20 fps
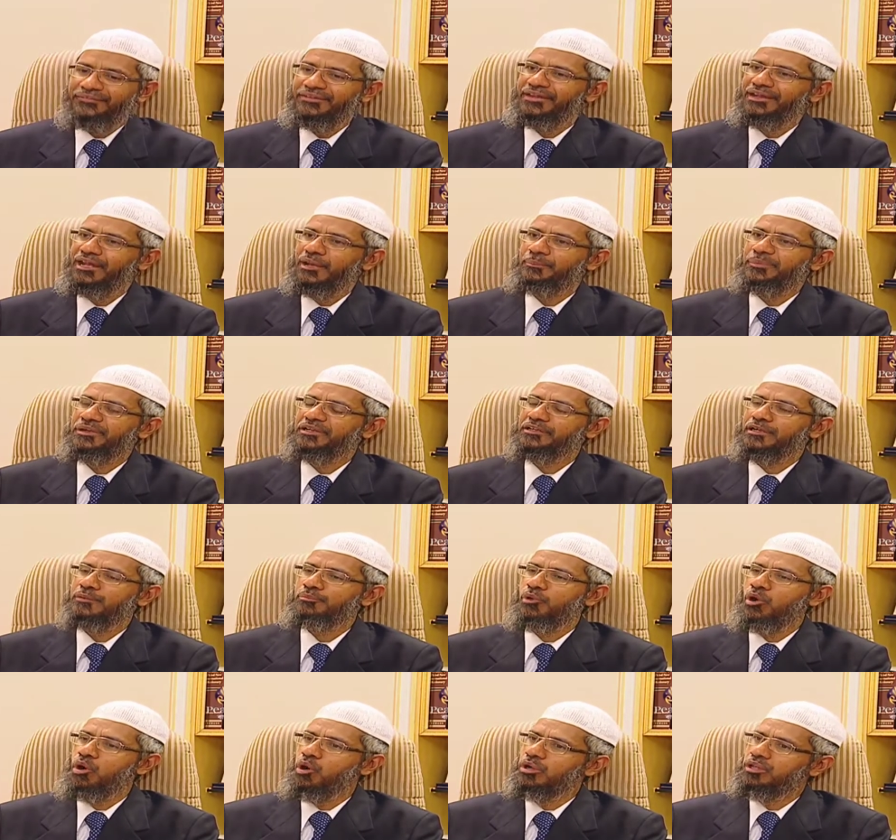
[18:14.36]
And then I
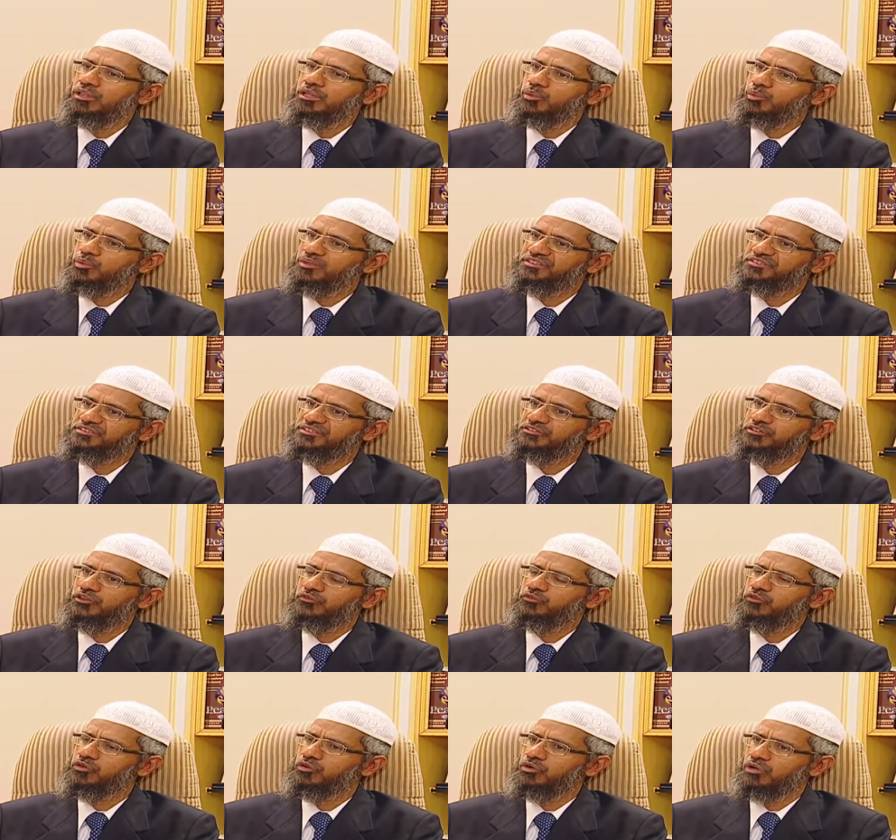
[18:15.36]
picked up all the
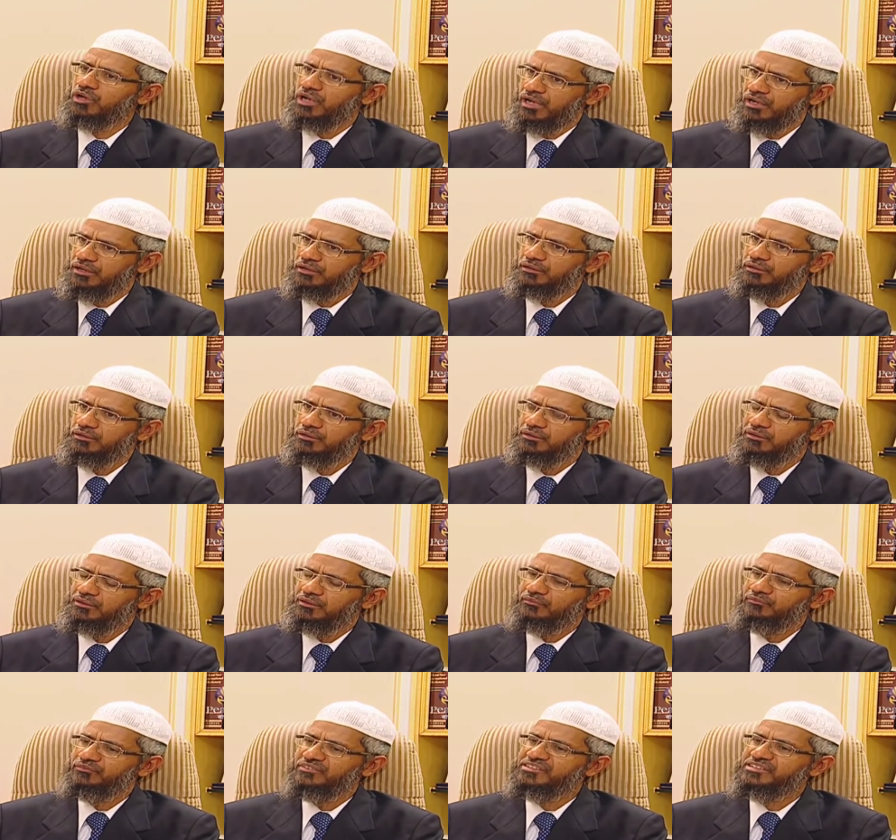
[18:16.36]
verses of the Quran
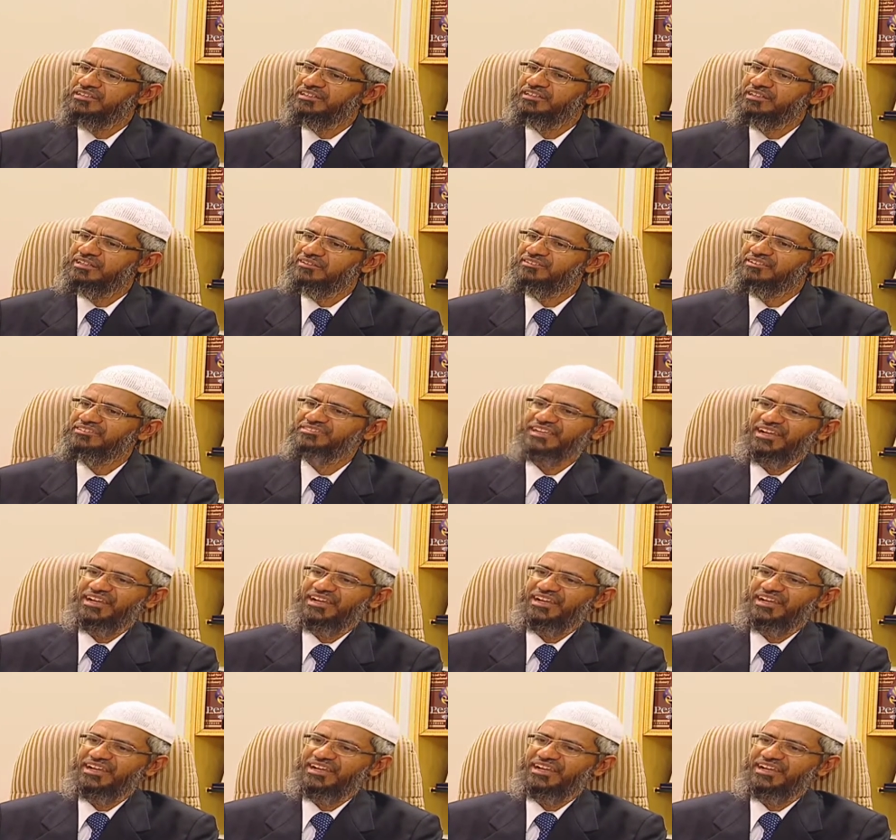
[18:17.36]
which deal